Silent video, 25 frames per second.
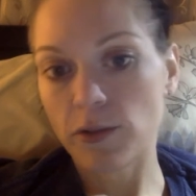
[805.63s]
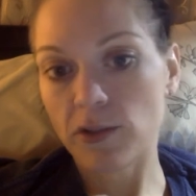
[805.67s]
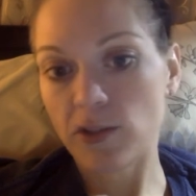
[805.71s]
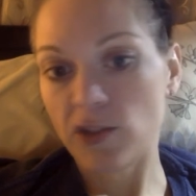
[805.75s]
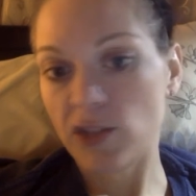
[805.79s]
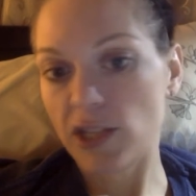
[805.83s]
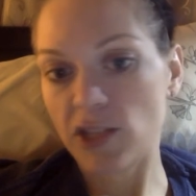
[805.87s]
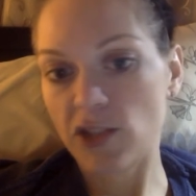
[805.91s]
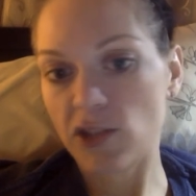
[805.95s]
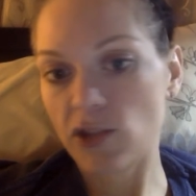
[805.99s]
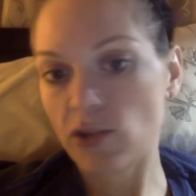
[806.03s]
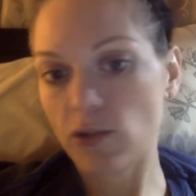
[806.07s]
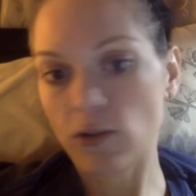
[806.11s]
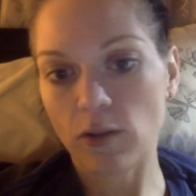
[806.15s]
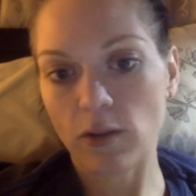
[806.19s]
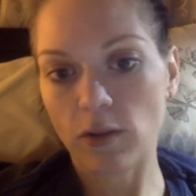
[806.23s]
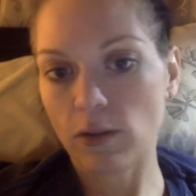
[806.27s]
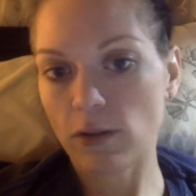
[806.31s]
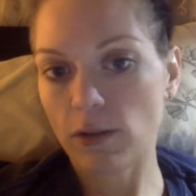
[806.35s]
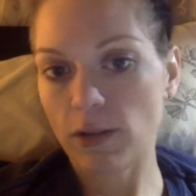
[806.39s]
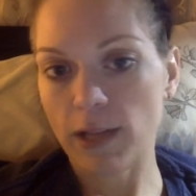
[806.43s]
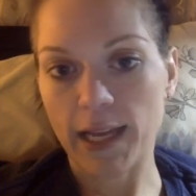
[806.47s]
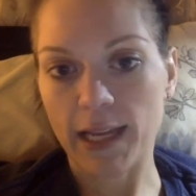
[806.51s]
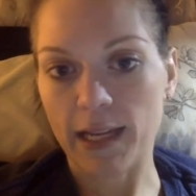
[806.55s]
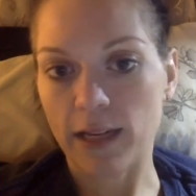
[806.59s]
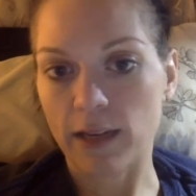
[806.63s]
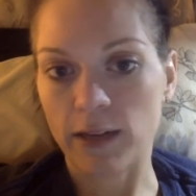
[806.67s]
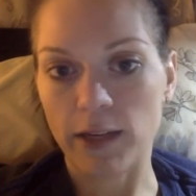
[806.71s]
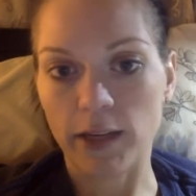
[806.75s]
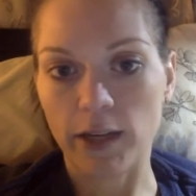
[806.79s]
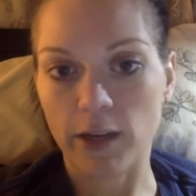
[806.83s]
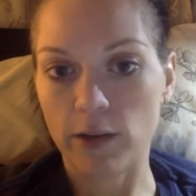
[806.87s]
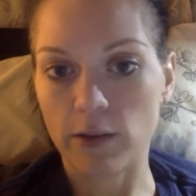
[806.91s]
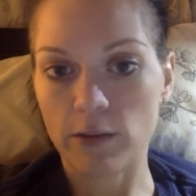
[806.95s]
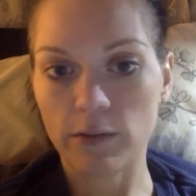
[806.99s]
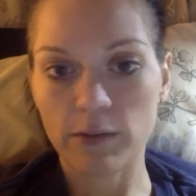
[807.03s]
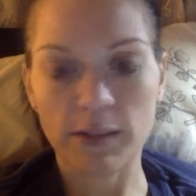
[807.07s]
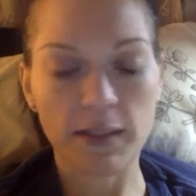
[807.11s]
Digital, I don't
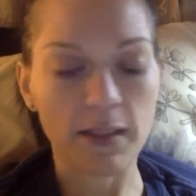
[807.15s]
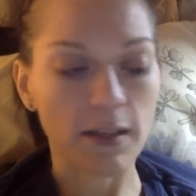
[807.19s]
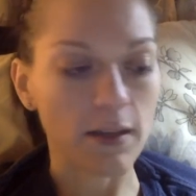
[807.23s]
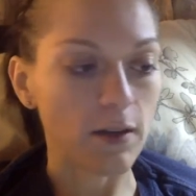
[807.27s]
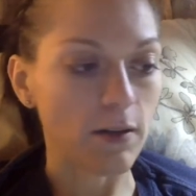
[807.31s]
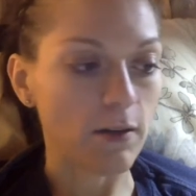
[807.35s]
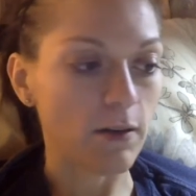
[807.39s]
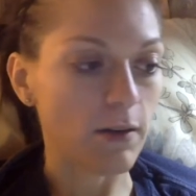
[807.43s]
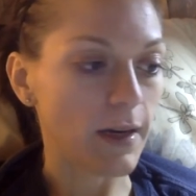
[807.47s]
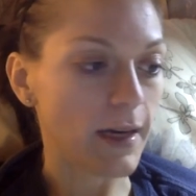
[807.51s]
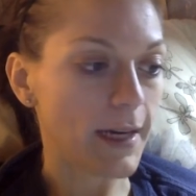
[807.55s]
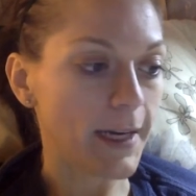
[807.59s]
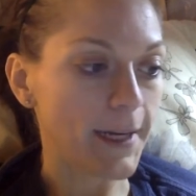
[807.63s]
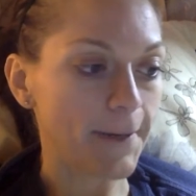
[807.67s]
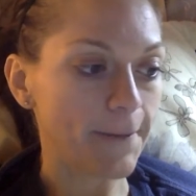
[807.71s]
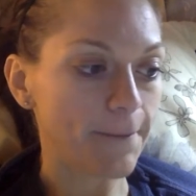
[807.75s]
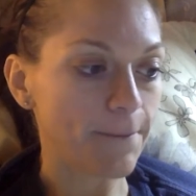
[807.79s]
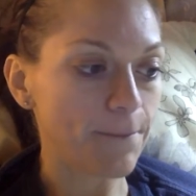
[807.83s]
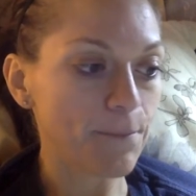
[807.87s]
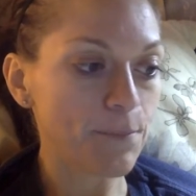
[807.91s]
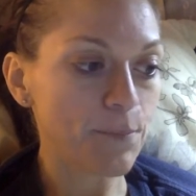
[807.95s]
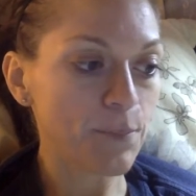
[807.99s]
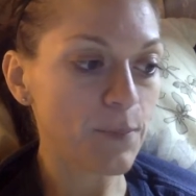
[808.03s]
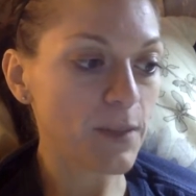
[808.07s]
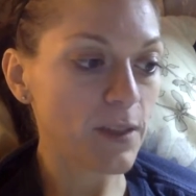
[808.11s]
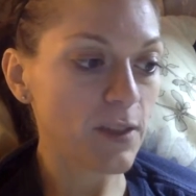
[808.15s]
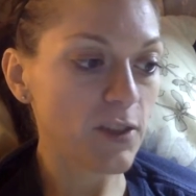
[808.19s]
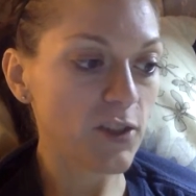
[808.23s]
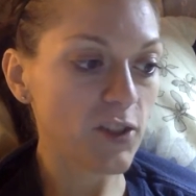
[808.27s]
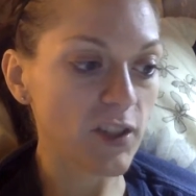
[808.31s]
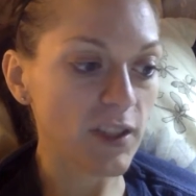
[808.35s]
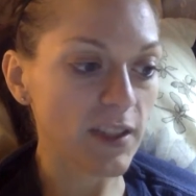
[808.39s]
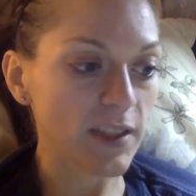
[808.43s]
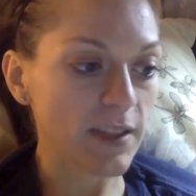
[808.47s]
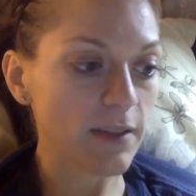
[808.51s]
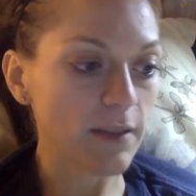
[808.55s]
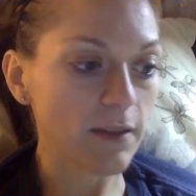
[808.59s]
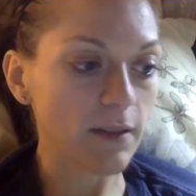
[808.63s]
know. So um,
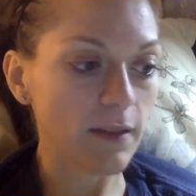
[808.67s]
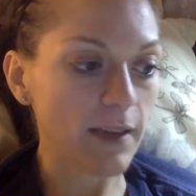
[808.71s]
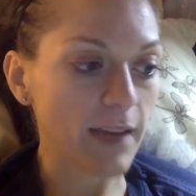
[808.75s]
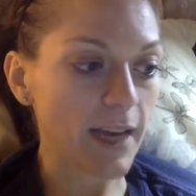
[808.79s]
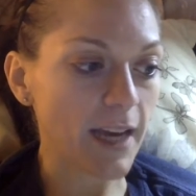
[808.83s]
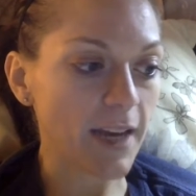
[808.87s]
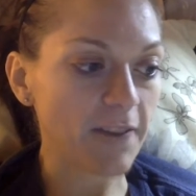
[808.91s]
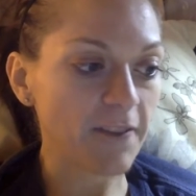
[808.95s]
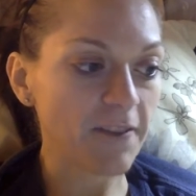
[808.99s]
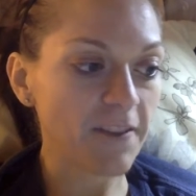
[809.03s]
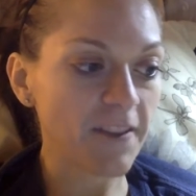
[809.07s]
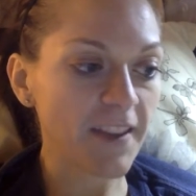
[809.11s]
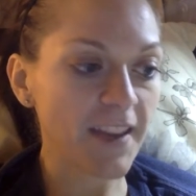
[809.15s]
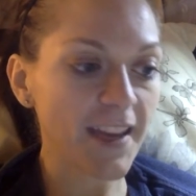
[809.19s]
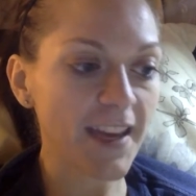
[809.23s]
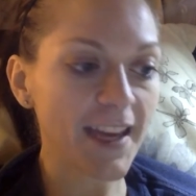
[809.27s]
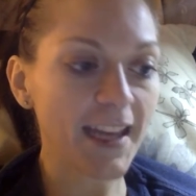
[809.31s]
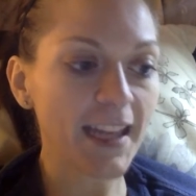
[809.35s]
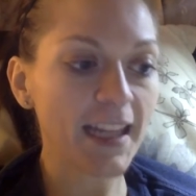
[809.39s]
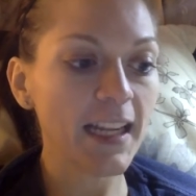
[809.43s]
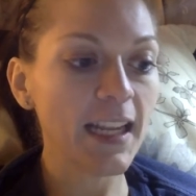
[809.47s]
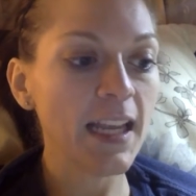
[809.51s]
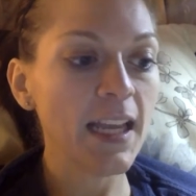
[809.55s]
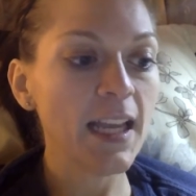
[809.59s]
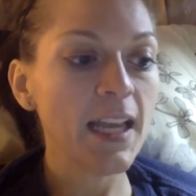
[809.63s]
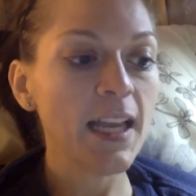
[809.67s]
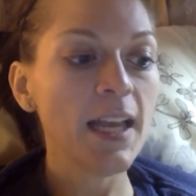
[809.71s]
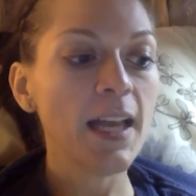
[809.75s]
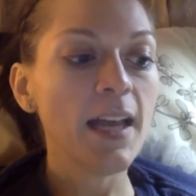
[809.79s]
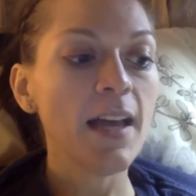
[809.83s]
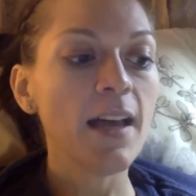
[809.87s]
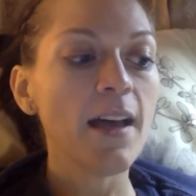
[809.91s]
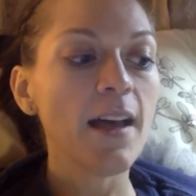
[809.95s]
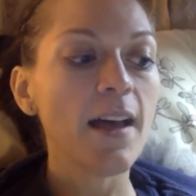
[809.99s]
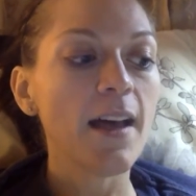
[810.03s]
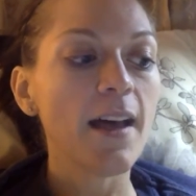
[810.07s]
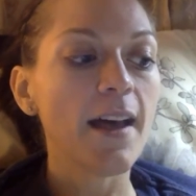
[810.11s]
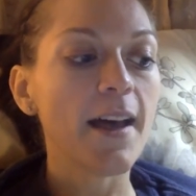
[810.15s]
just look out for that.
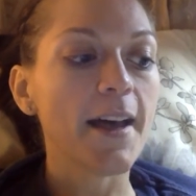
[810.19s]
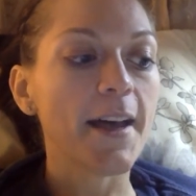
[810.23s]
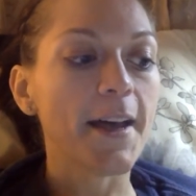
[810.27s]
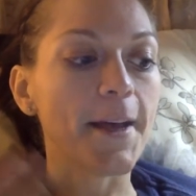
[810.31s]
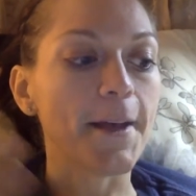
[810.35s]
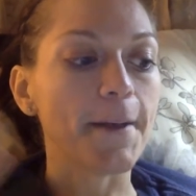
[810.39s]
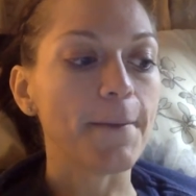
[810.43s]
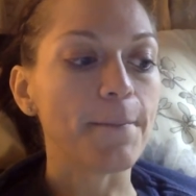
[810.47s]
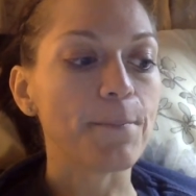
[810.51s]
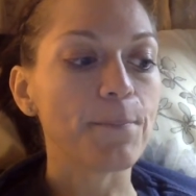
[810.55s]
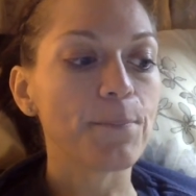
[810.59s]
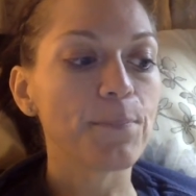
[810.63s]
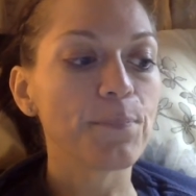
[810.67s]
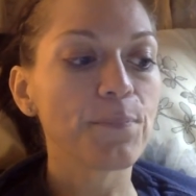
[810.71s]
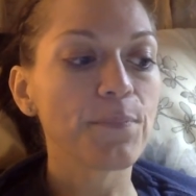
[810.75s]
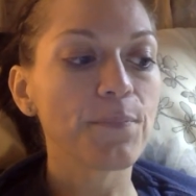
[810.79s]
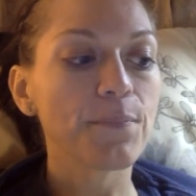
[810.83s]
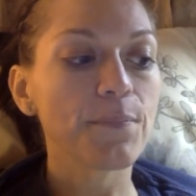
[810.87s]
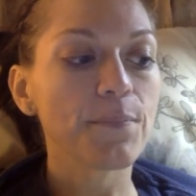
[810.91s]
Um,